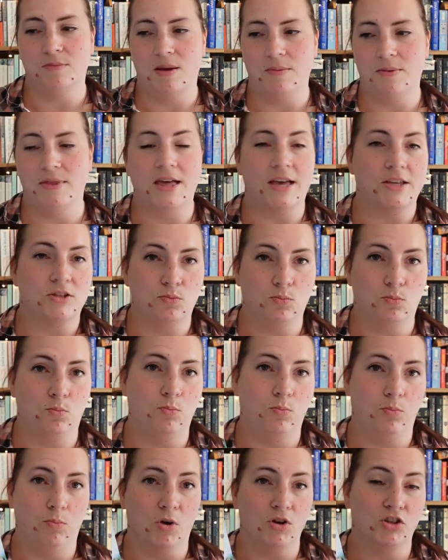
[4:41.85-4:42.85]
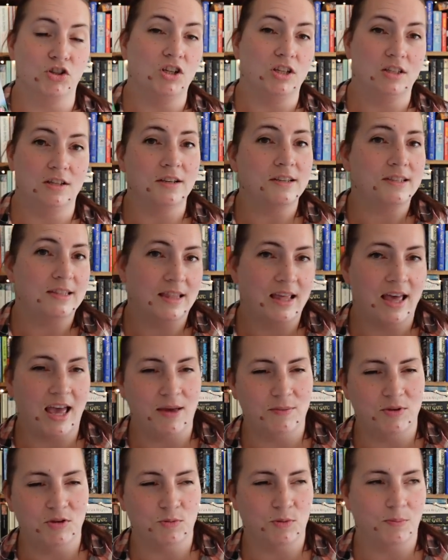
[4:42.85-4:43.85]
Maybe that's what she does in the
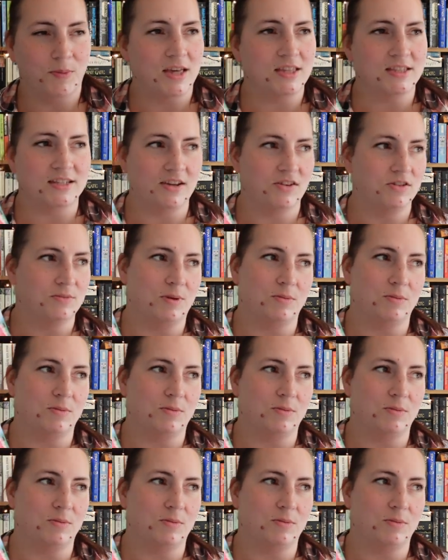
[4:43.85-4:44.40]
Hamish Macbeth series.